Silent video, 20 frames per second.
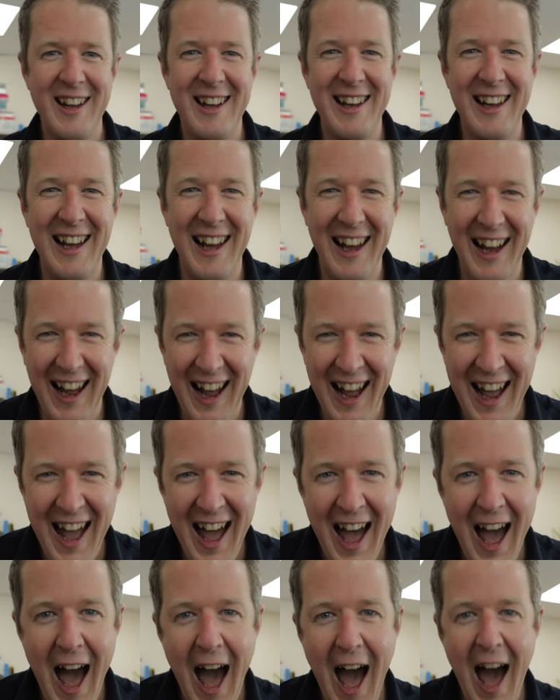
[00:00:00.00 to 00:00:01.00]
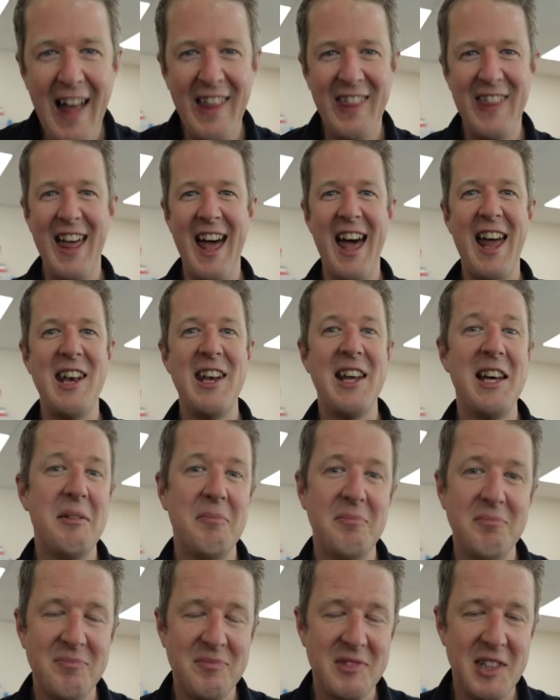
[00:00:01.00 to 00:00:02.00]
And then,
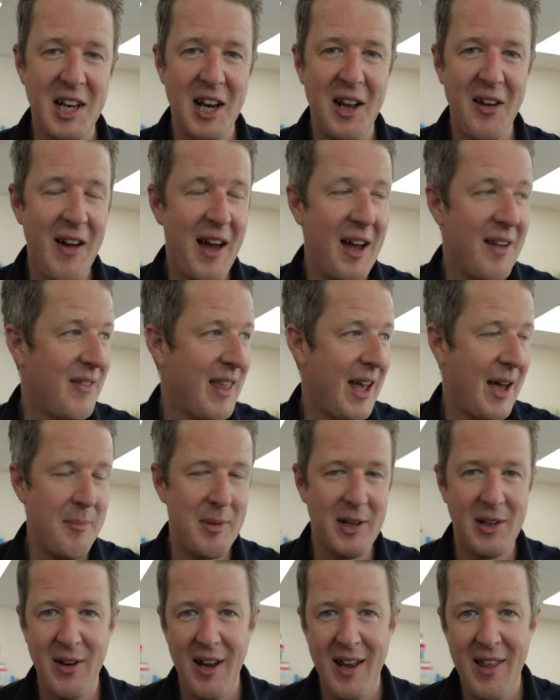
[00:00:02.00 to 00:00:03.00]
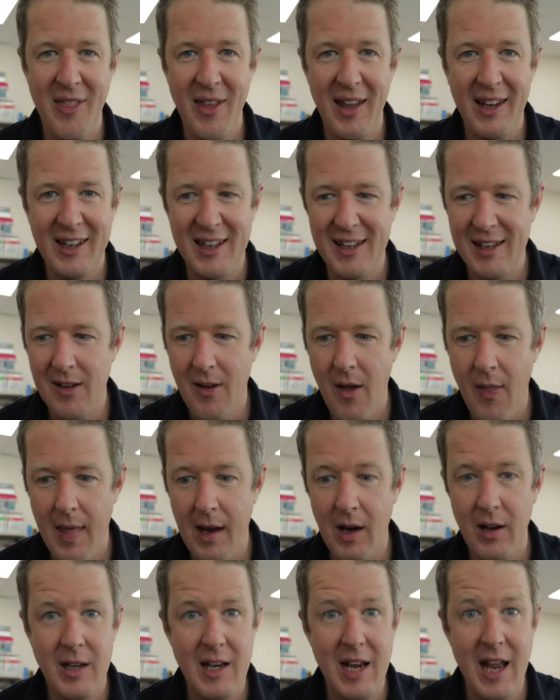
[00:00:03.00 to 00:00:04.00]
you know, that'd be great. Thank you. And
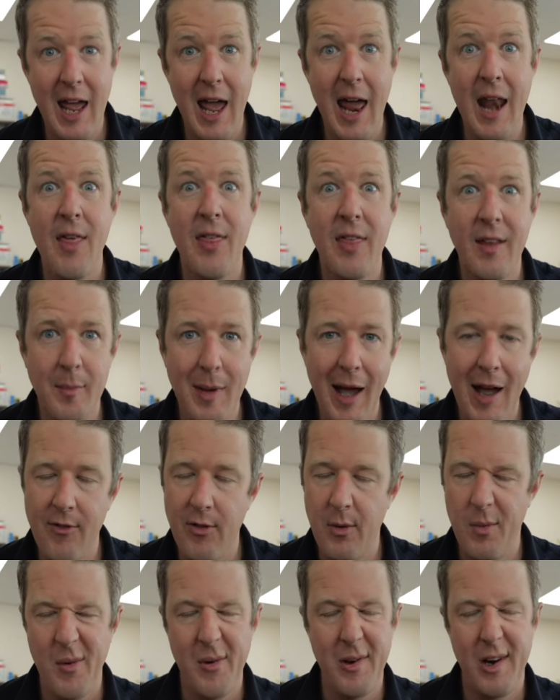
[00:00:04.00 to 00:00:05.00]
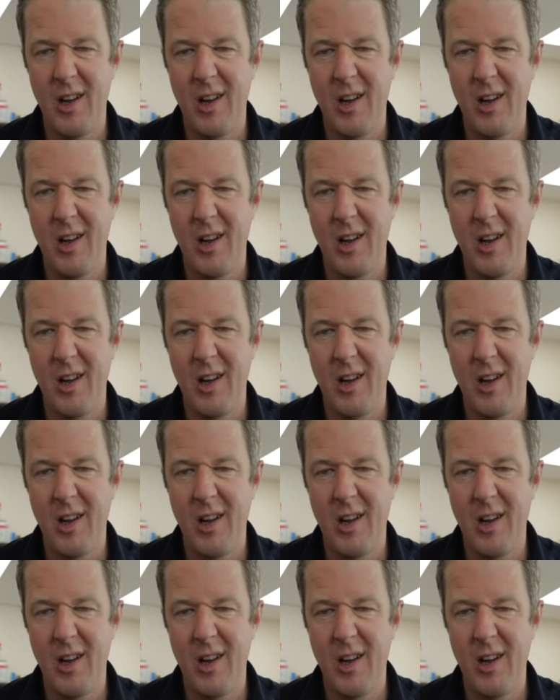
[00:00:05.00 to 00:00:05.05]
then I didn't hear anything back from them.